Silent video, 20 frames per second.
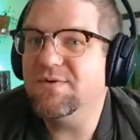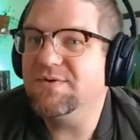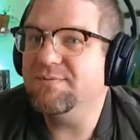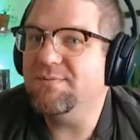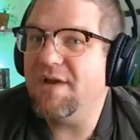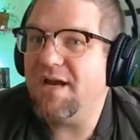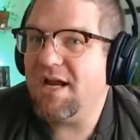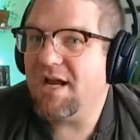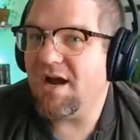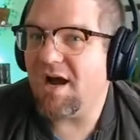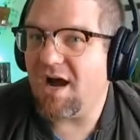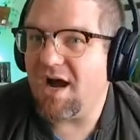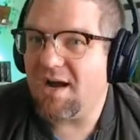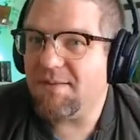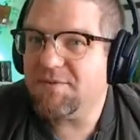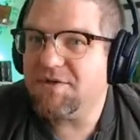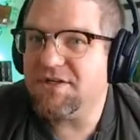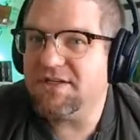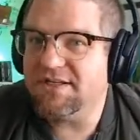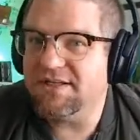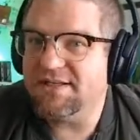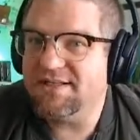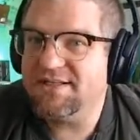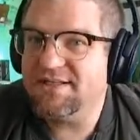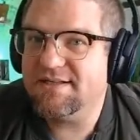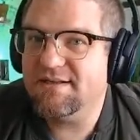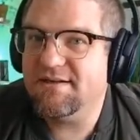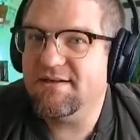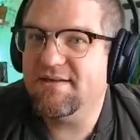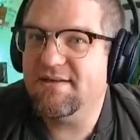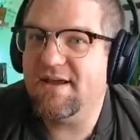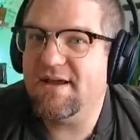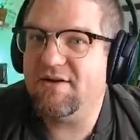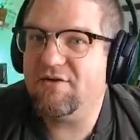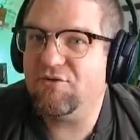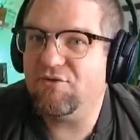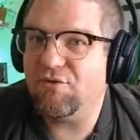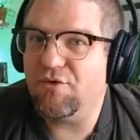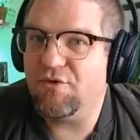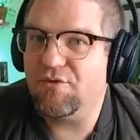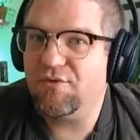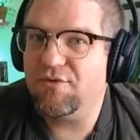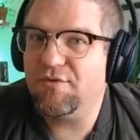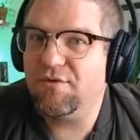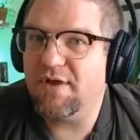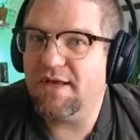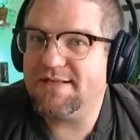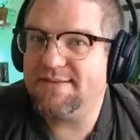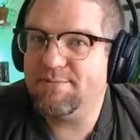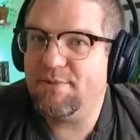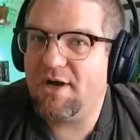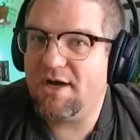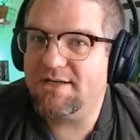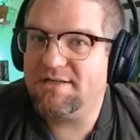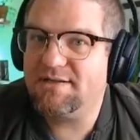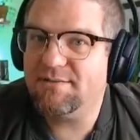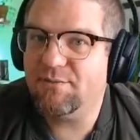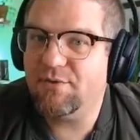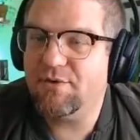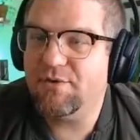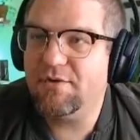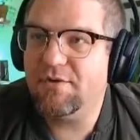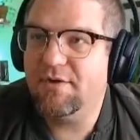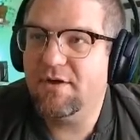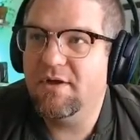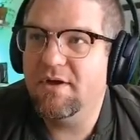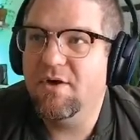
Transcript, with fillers: many options in that growth as possible